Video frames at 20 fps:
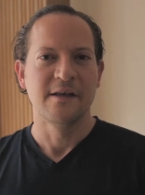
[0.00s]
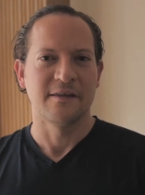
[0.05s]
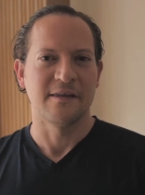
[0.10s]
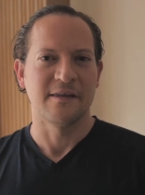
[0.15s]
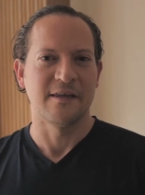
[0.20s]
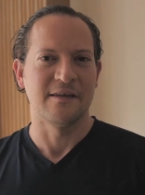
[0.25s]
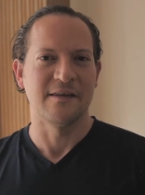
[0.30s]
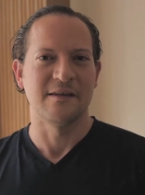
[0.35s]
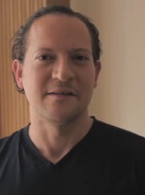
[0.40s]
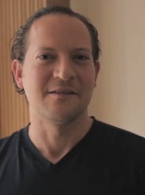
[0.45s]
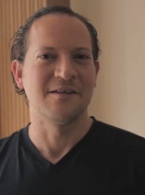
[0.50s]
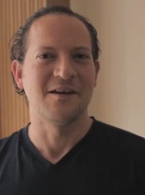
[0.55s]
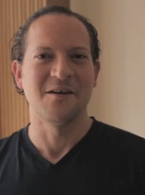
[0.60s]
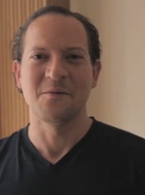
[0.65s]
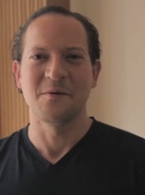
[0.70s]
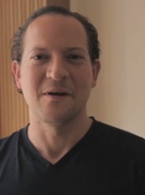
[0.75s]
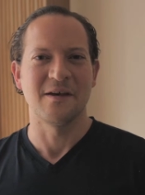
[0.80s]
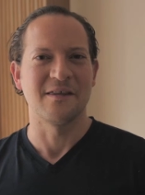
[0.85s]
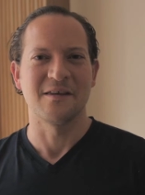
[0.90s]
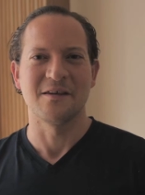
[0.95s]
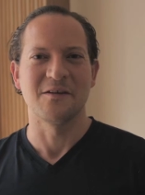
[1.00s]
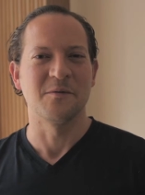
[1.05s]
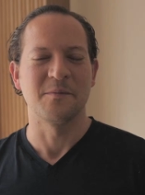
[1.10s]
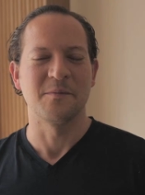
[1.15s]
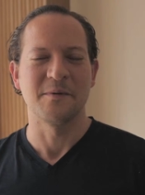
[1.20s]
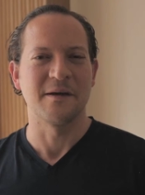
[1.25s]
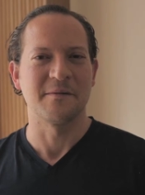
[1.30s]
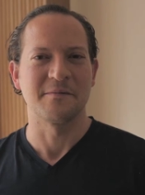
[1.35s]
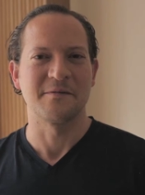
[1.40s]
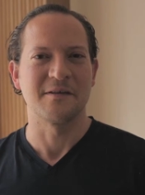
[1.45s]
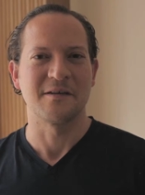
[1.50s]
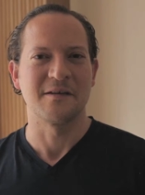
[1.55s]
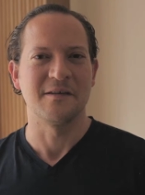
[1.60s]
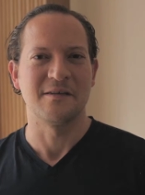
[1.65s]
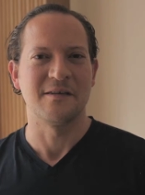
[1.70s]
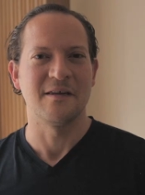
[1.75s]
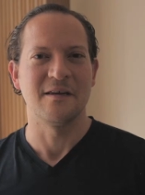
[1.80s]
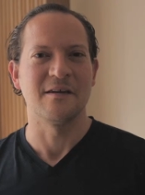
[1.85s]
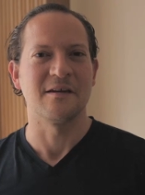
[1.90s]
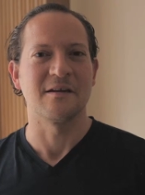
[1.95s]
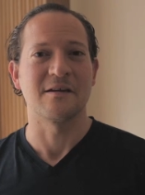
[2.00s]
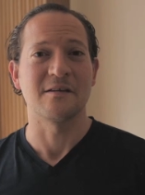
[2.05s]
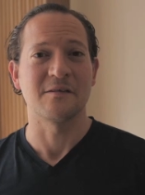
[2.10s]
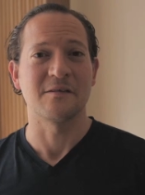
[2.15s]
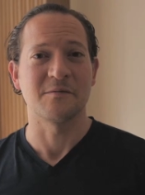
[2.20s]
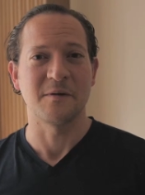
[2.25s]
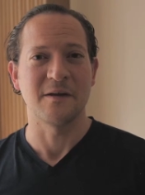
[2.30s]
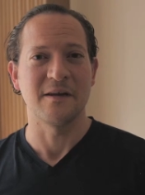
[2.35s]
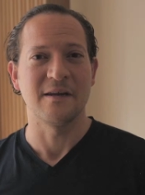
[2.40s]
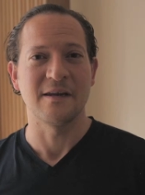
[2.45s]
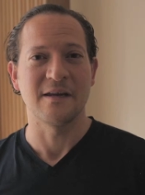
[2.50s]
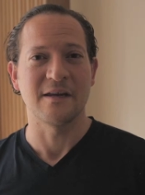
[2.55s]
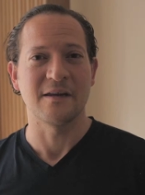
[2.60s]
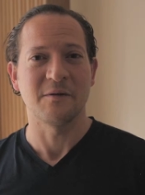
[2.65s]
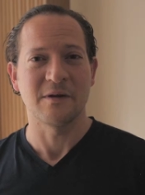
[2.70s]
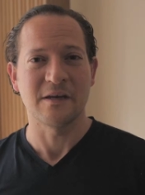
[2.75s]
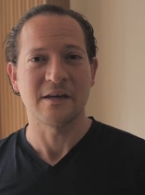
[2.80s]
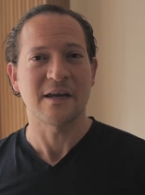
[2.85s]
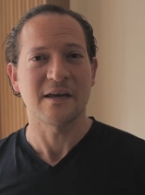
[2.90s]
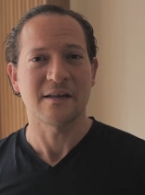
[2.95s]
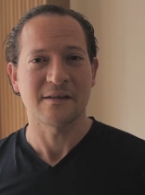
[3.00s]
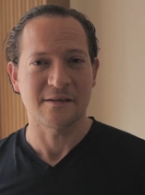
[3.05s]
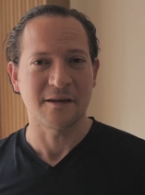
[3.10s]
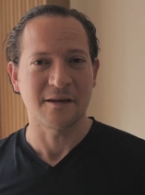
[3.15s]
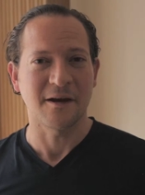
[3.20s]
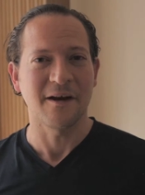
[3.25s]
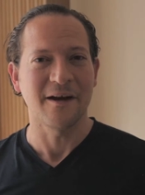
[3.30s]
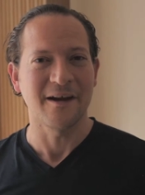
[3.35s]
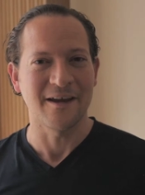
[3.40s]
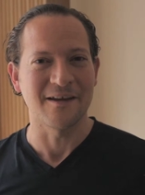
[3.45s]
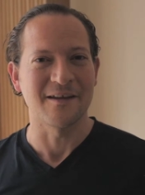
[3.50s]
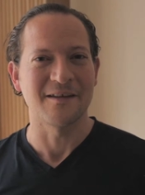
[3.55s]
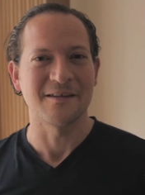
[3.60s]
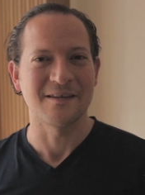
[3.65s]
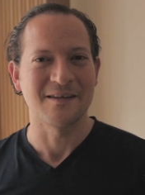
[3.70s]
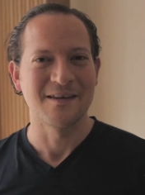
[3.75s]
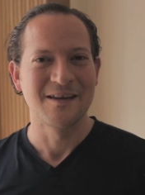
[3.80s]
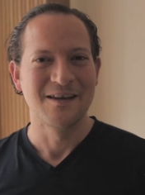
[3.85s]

then there's no way that you'll be able to continue because when it, when you get tired,